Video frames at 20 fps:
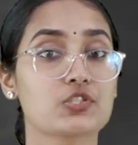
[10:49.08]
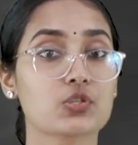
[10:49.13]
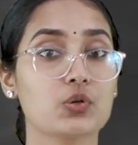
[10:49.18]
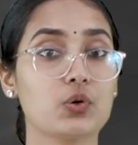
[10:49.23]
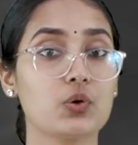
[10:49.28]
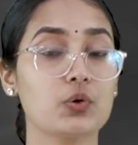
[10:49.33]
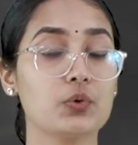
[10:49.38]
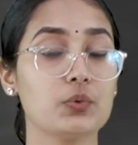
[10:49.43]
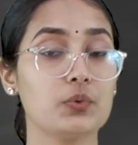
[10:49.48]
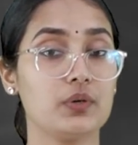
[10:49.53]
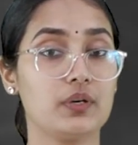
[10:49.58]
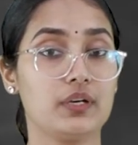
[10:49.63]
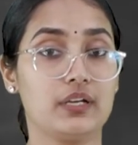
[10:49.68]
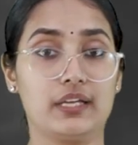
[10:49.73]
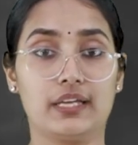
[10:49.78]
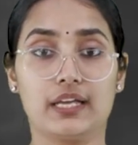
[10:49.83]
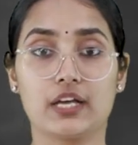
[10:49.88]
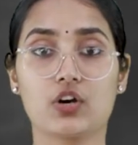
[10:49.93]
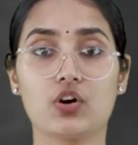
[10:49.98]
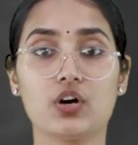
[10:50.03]
So
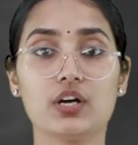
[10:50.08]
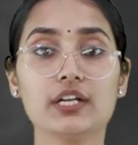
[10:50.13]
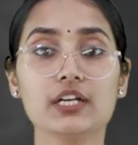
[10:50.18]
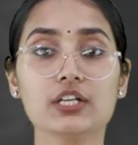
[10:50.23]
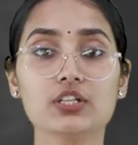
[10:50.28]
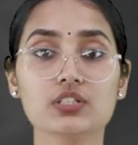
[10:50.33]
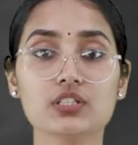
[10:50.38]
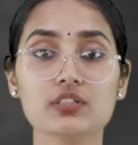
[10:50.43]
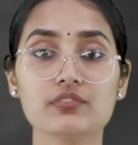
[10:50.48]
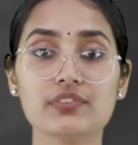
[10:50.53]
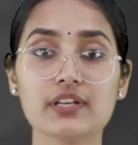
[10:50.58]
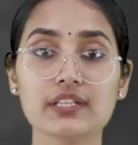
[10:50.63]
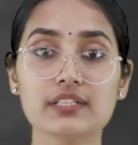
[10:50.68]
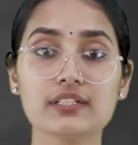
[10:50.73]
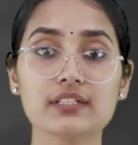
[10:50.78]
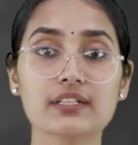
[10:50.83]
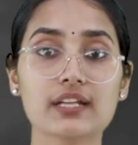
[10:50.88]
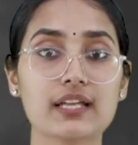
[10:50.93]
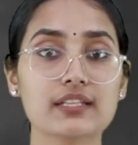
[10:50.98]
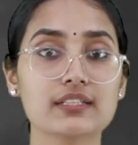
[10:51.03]
according to the
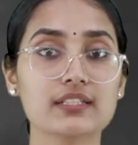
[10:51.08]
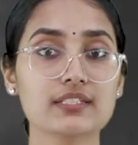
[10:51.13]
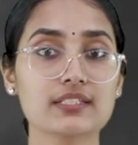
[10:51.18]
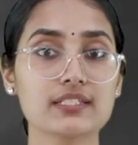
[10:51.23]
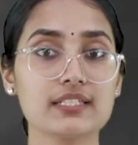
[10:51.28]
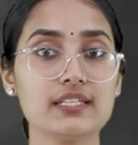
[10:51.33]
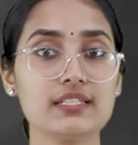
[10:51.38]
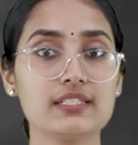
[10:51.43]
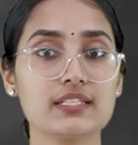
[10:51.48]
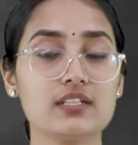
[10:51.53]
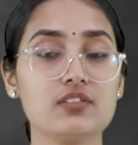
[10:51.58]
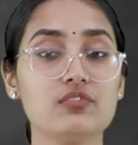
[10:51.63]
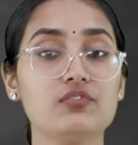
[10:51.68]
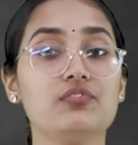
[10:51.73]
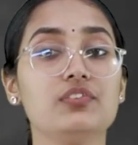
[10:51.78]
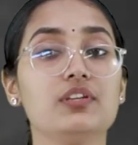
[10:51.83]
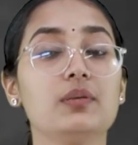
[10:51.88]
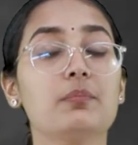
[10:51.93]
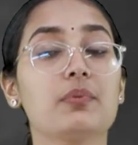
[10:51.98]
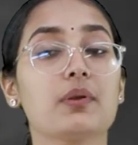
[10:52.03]
weather and the season,
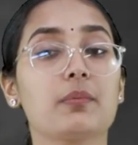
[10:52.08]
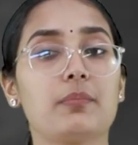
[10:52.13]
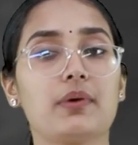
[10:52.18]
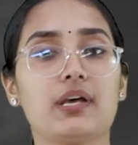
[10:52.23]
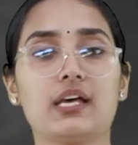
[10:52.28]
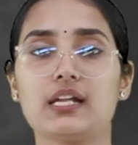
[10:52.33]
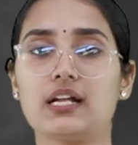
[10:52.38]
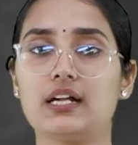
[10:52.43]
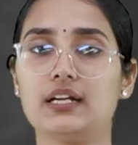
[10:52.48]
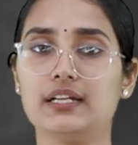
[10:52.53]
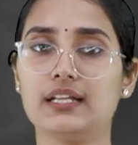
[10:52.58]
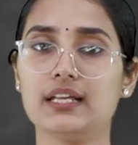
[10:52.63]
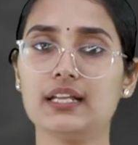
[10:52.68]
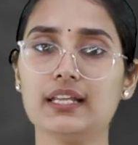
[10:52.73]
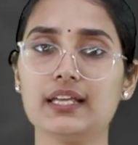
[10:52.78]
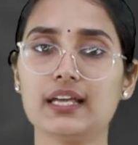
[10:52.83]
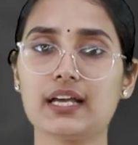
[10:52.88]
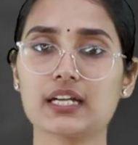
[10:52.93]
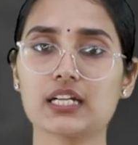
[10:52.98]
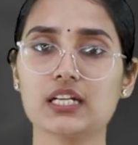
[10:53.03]
we prepare our
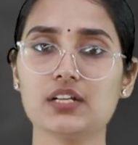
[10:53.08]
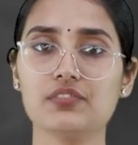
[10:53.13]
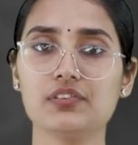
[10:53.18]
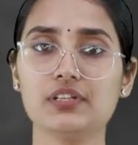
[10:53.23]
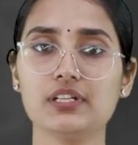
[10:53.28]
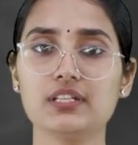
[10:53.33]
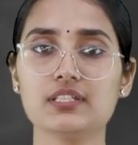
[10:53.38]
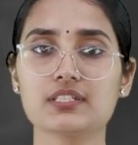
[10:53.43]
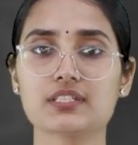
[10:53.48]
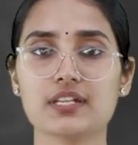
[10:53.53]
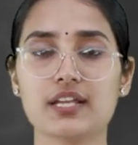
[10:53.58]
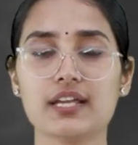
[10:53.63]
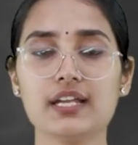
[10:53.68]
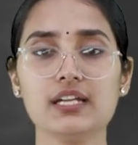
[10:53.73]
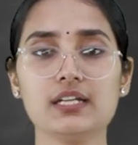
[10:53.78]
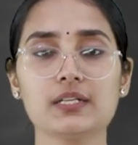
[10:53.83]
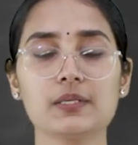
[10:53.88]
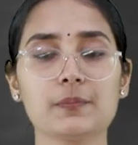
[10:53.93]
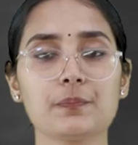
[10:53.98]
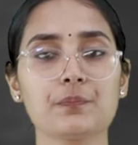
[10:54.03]
daily activities,
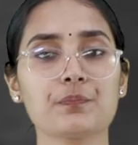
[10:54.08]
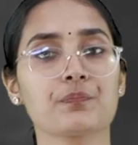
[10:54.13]
right?